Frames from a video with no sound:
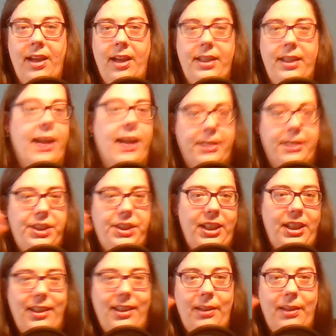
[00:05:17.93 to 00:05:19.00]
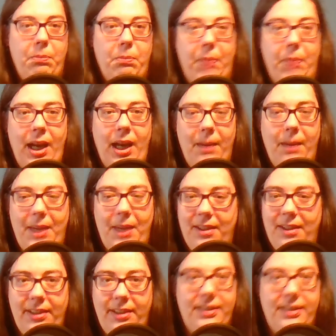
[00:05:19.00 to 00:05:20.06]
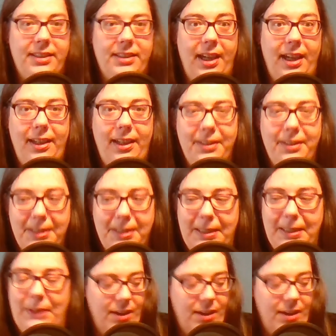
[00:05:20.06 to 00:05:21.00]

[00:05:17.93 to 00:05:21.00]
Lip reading: Yeah, the G in bağlama is silent.